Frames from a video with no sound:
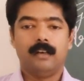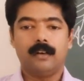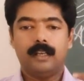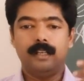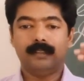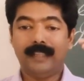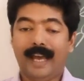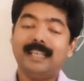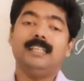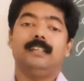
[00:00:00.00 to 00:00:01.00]
okay,
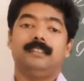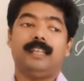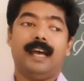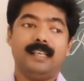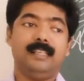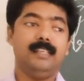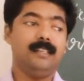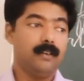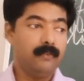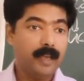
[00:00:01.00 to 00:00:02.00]
that
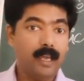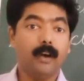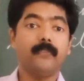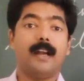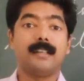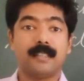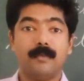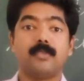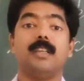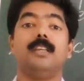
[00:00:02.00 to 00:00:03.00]
way of
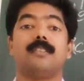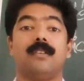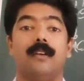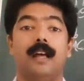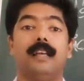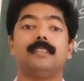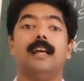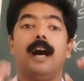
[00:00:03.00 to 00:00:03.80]
consumption is known as